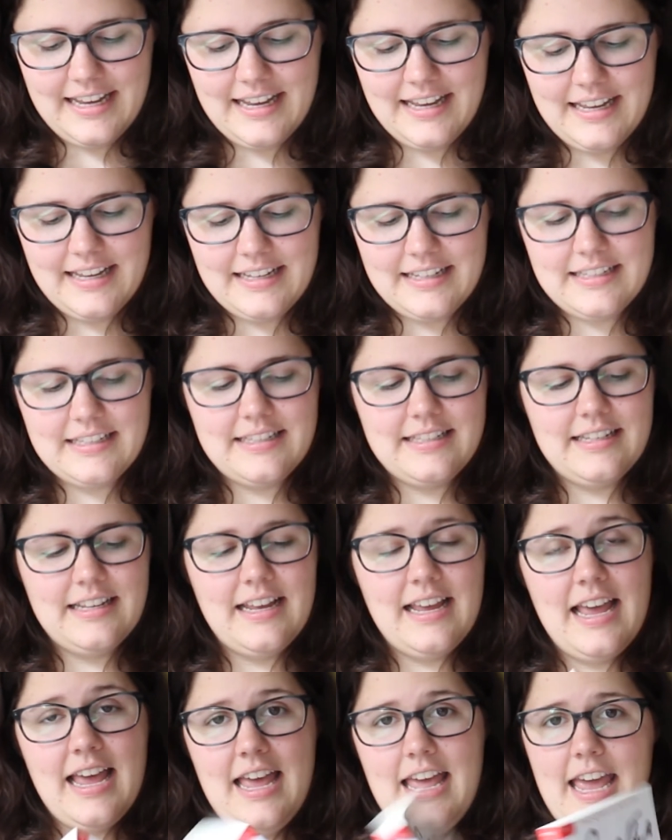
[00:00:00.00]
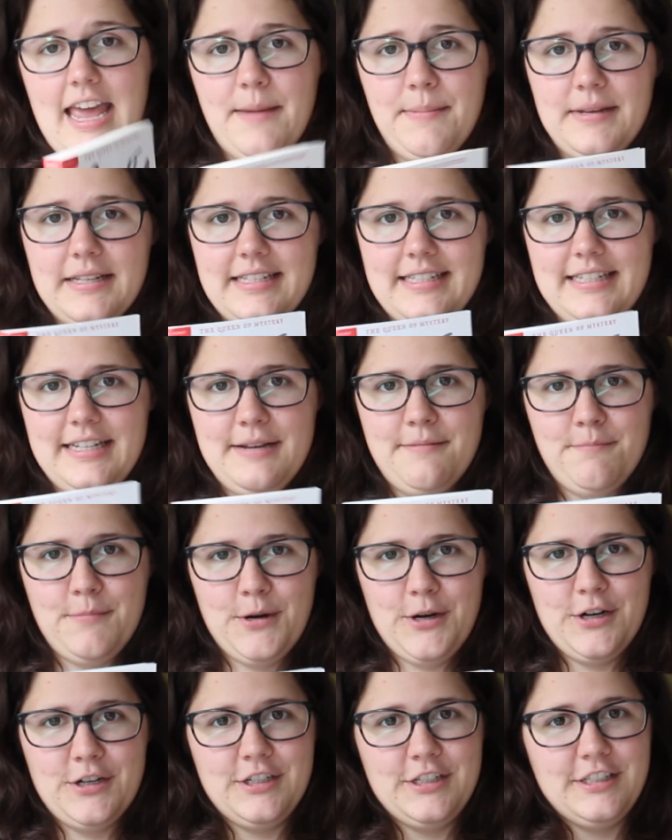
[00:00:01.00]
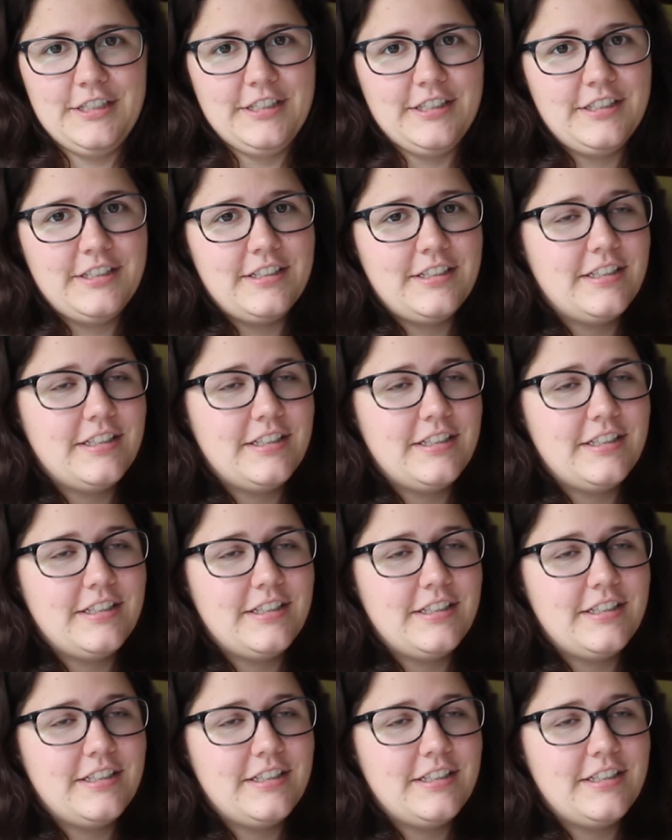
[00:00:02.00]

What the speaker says: is ABC Murders.